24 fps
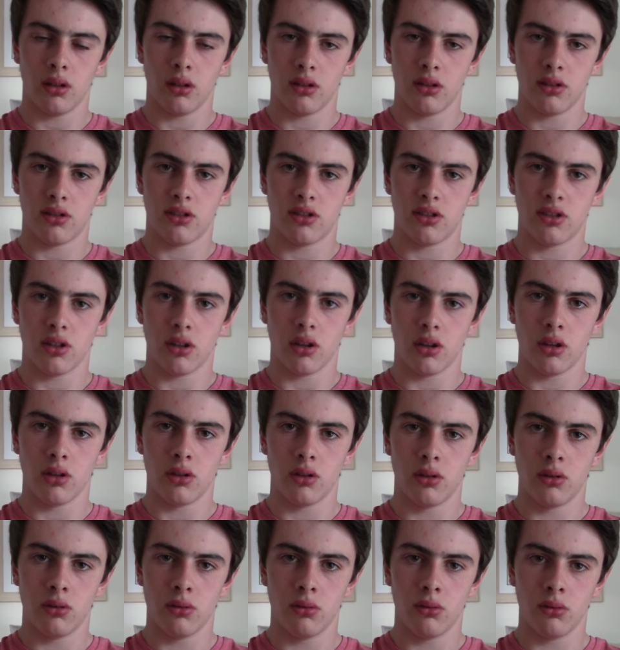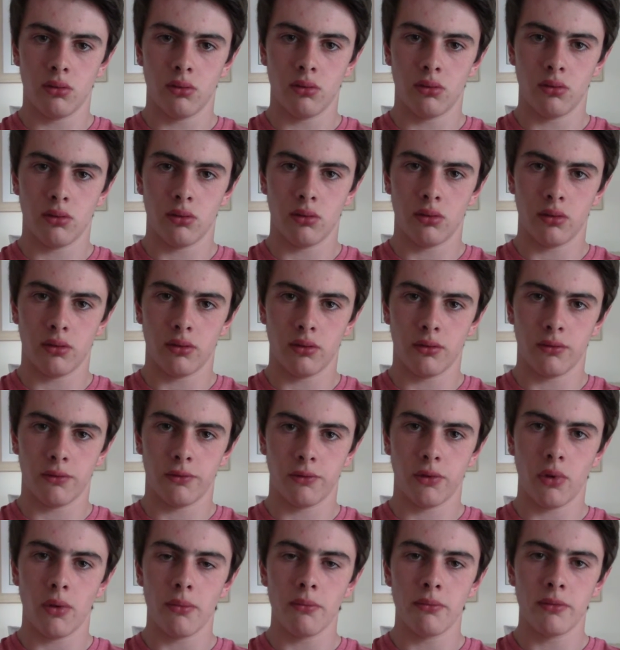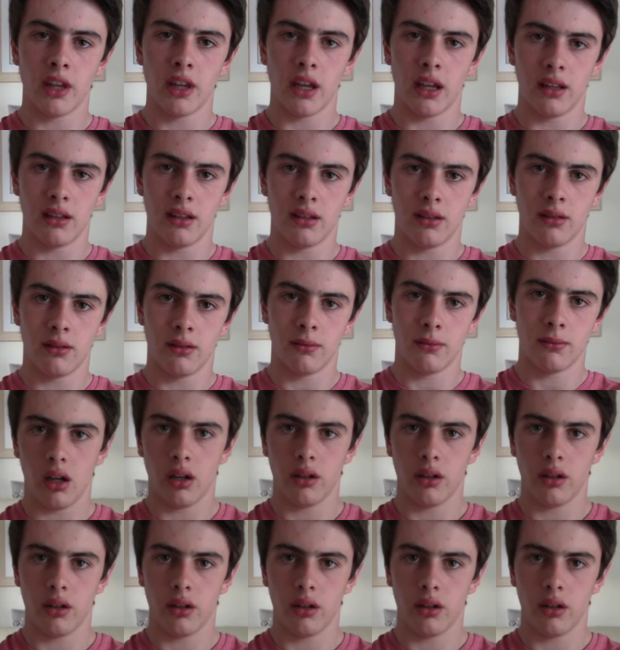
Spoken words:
So from then,